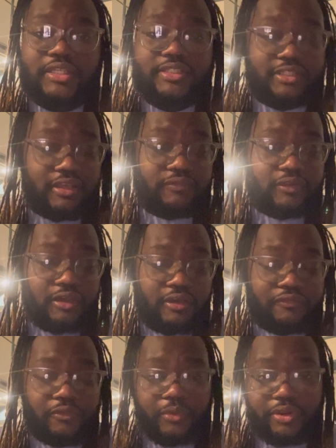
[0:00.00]

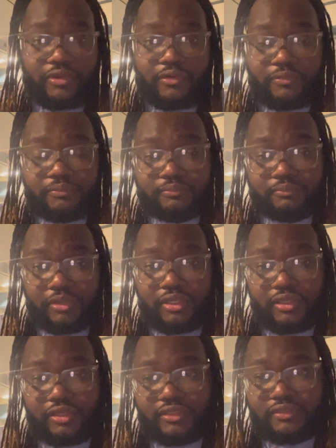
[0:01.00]
self-love for real,
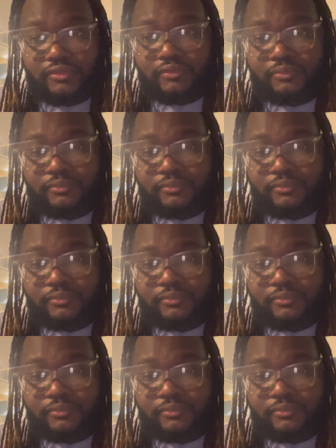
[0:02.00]
because